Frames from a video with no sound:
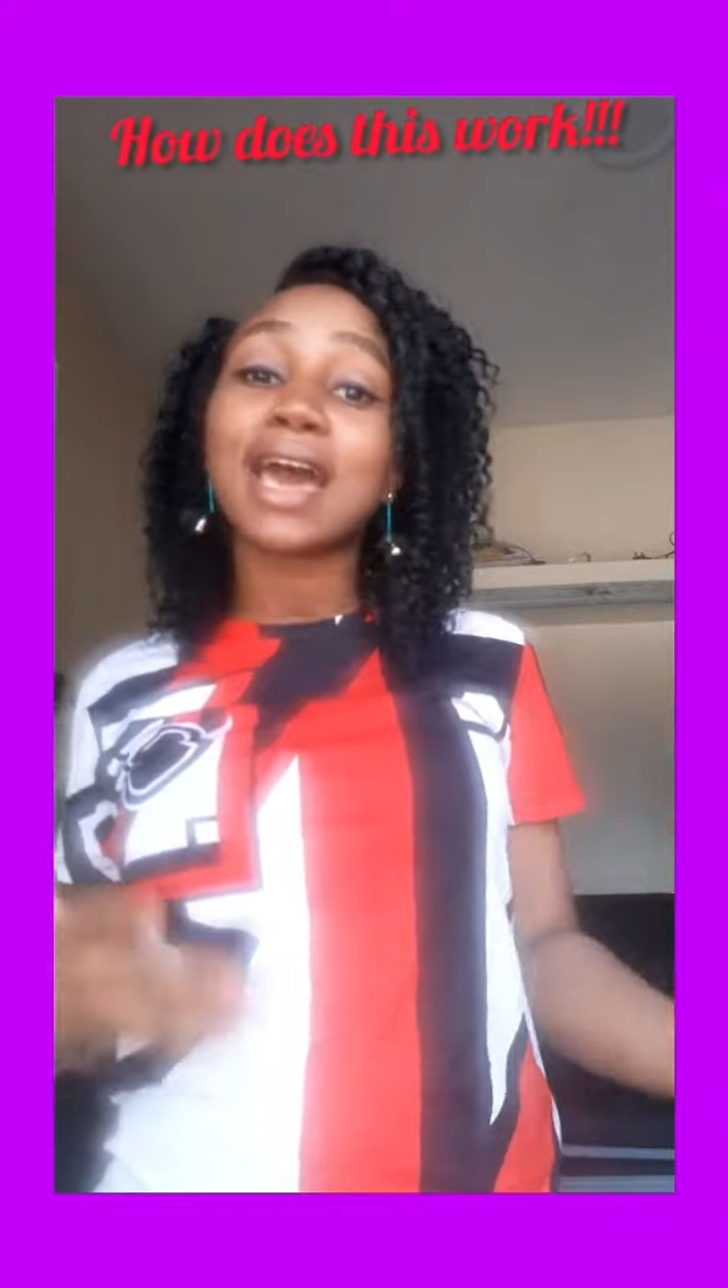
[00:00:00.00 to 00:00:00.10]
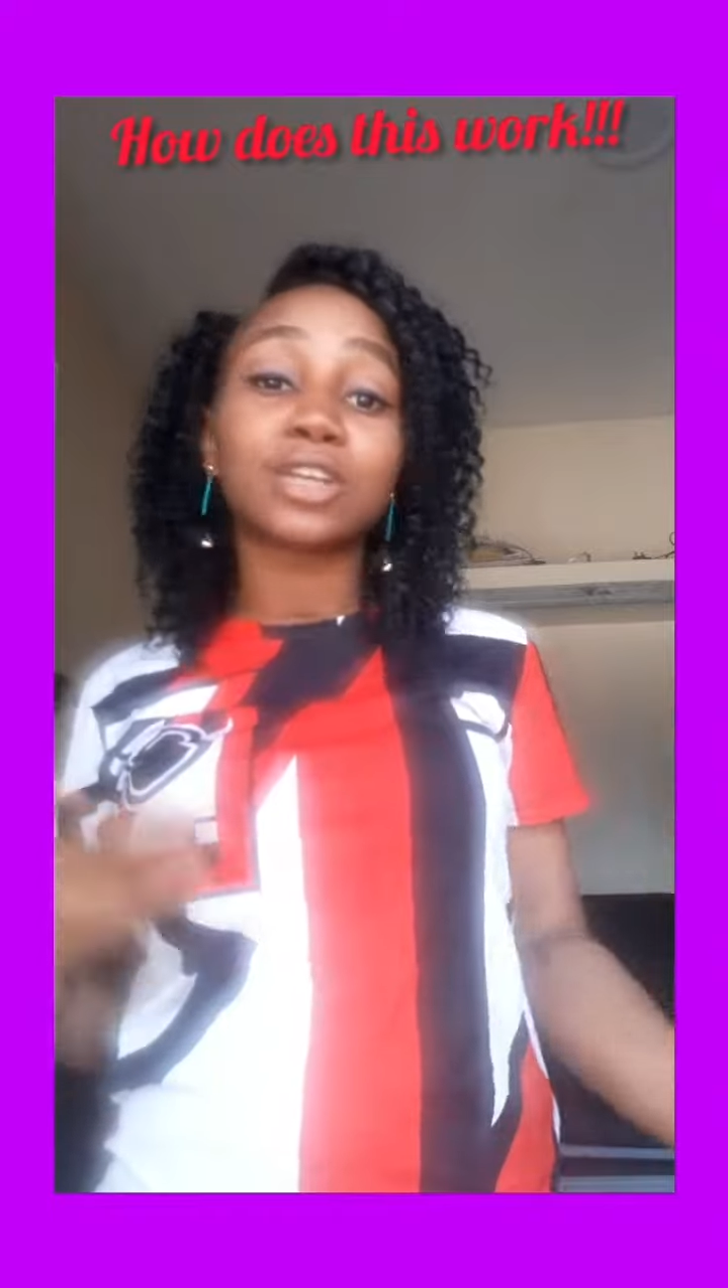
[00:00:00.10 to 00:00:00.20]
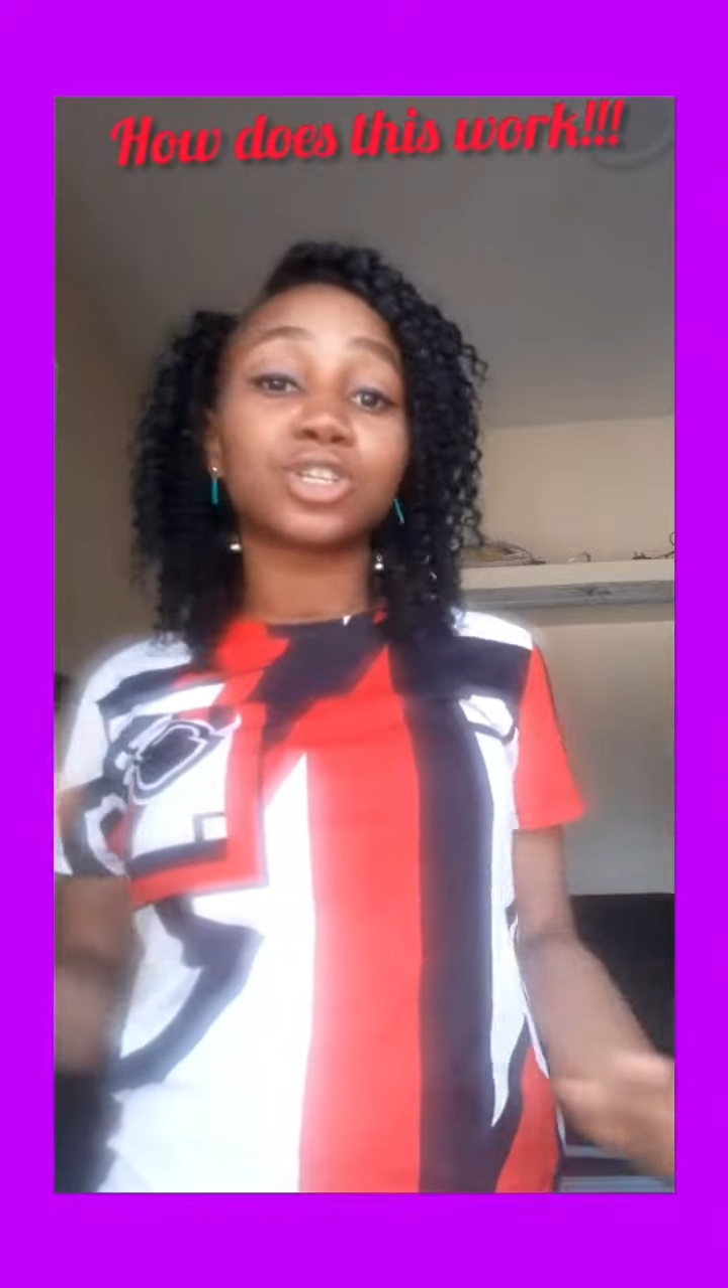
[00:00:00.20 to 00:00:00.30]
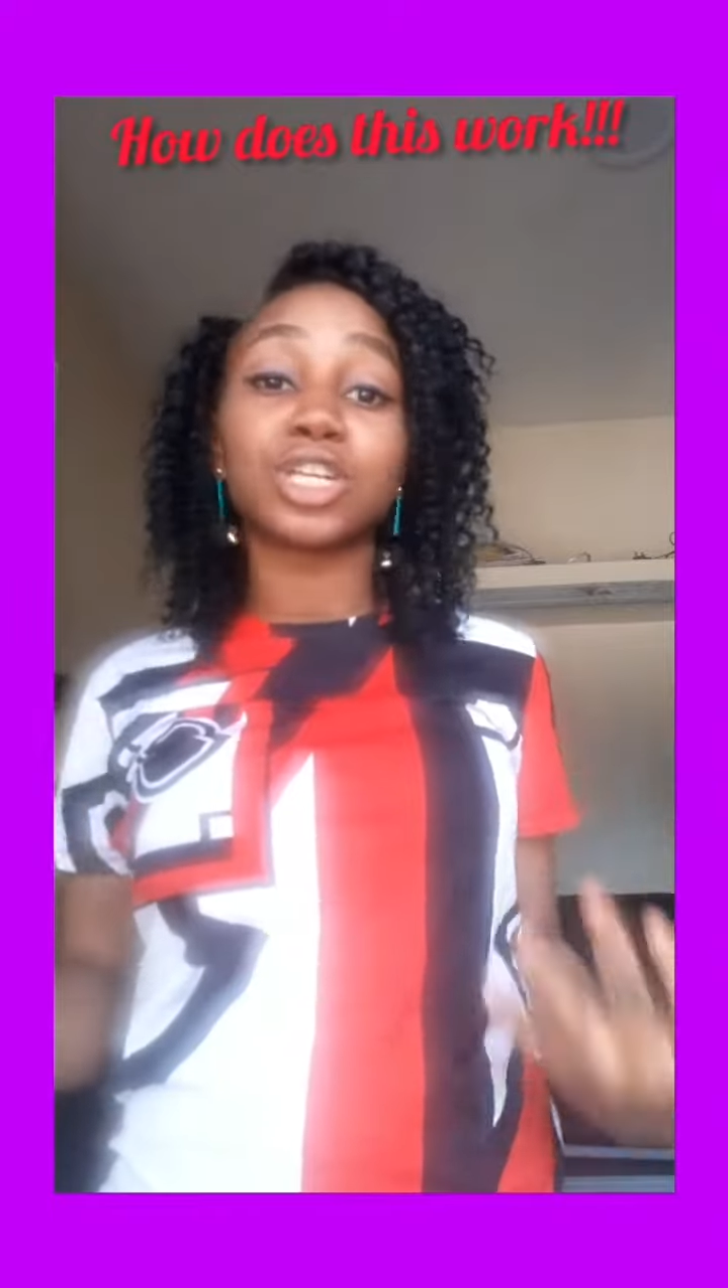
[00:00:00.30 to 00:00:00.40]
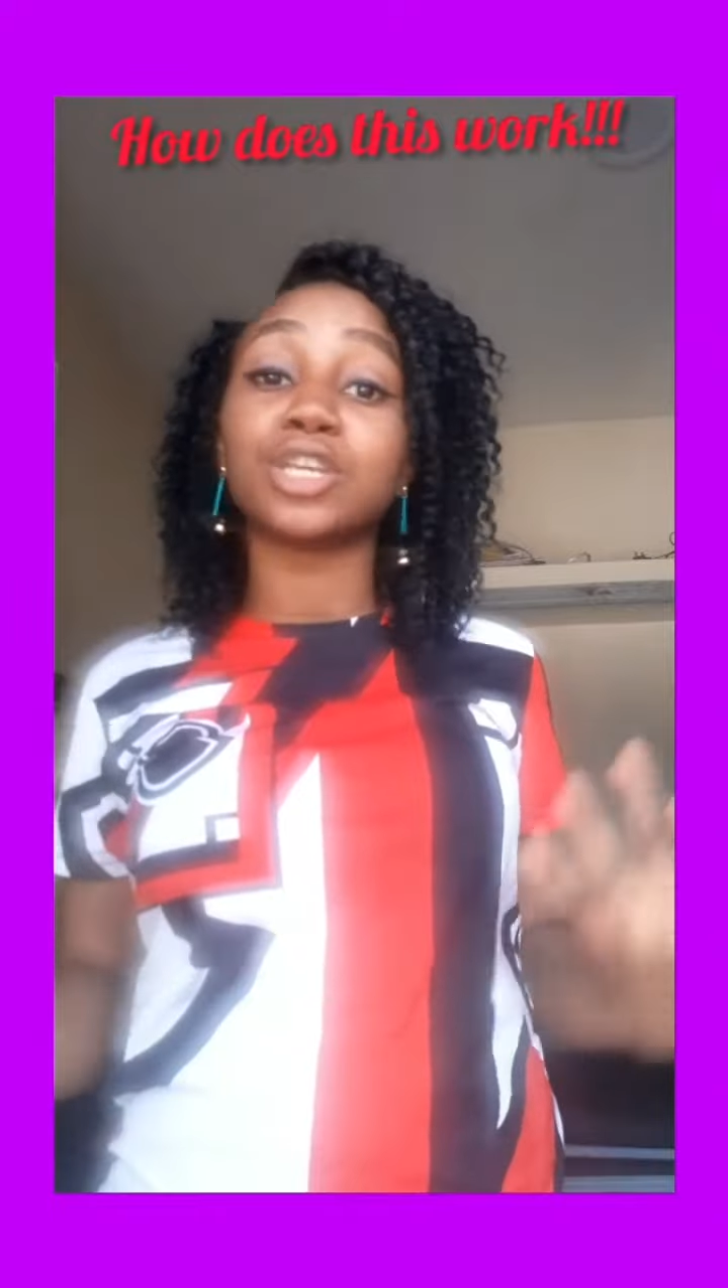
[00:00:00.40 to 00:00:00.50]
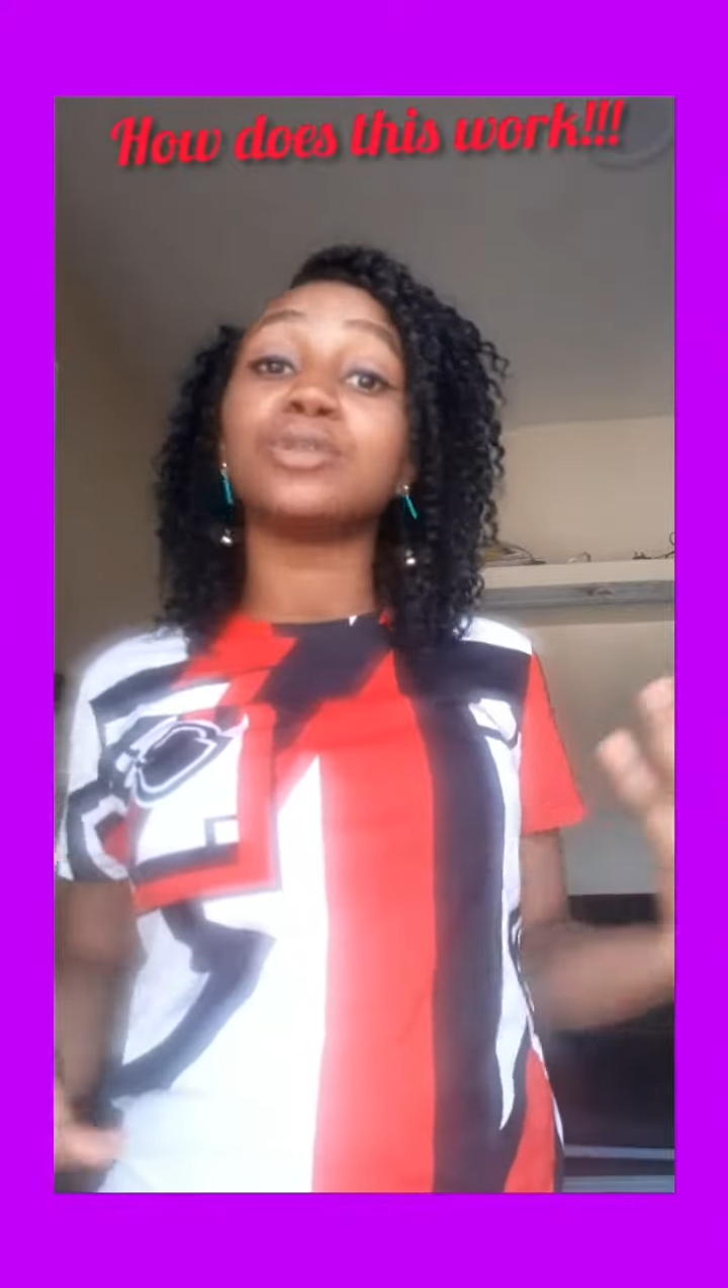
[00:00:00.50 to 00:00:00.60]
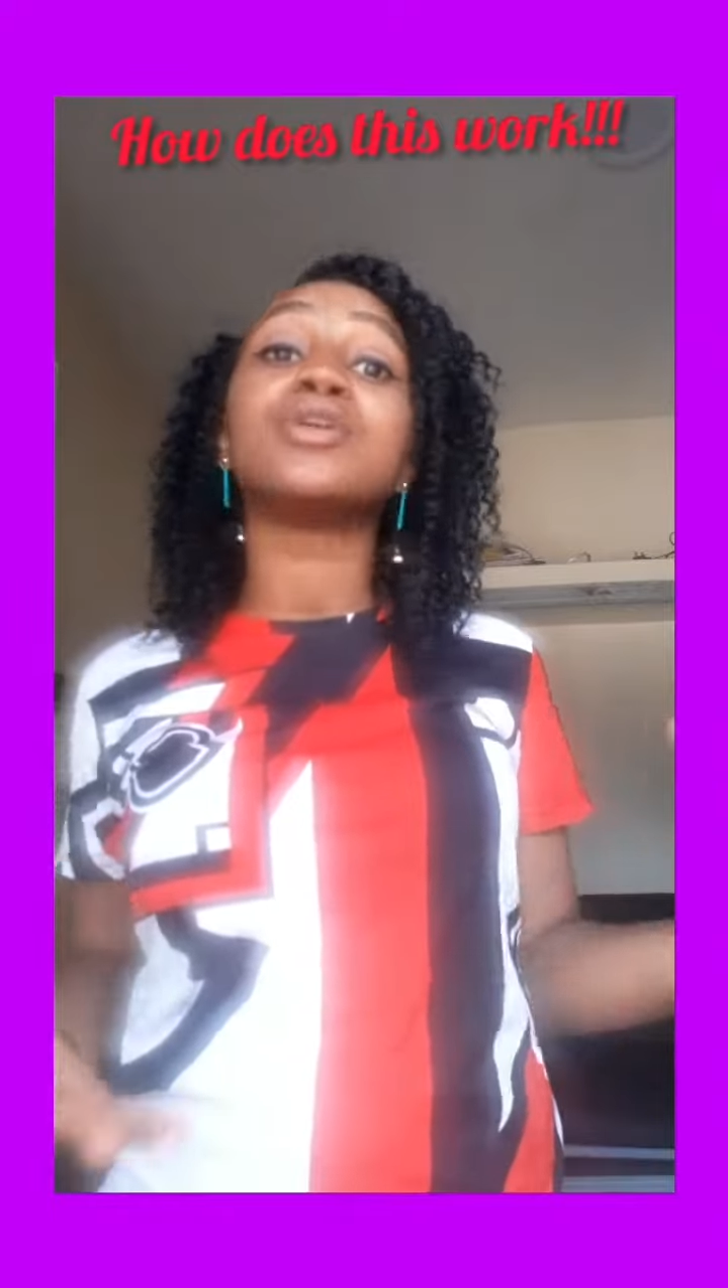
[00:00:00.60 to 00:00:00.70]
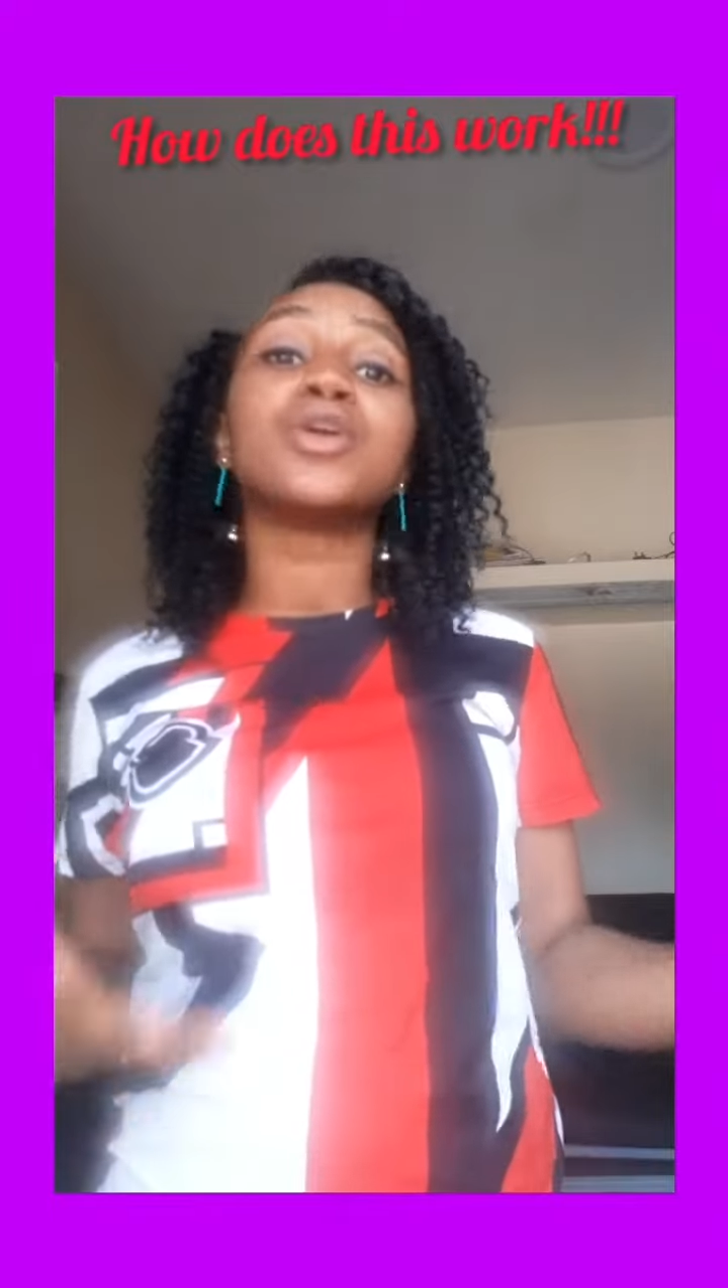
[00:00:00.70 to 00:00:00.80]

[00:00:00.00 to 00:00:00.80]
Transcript: actually